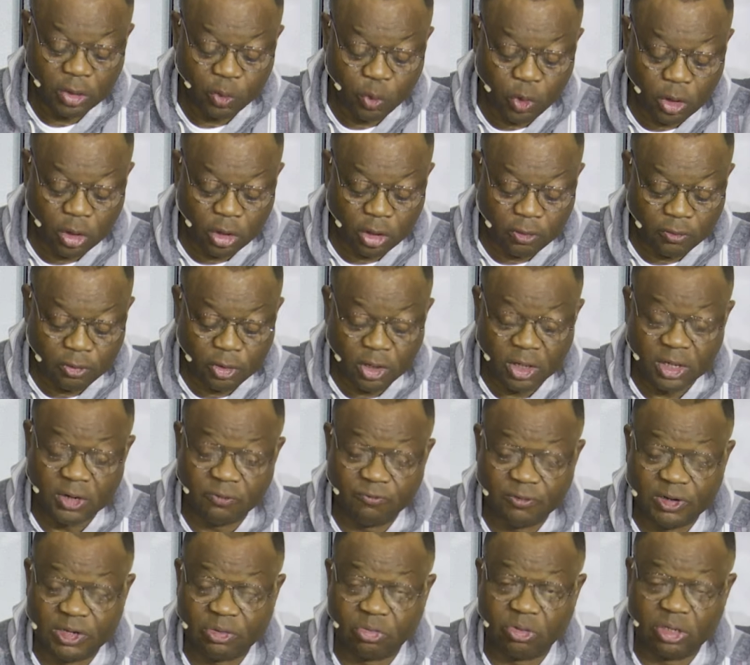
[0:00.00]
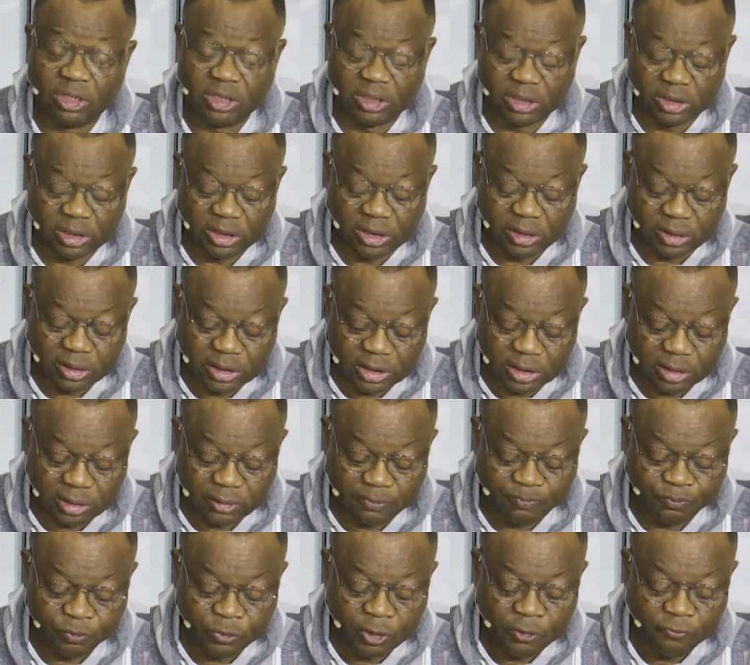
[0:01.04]
The word of God in verse 33
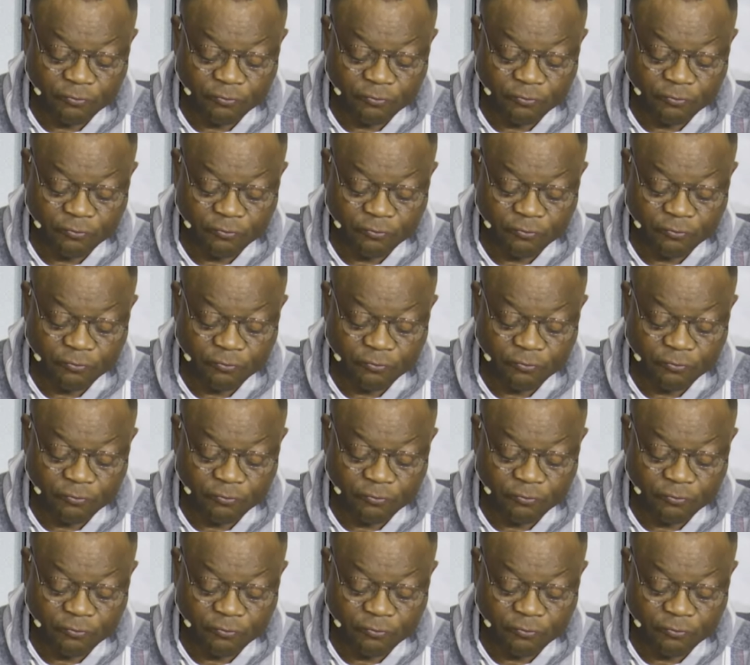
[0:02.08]
says,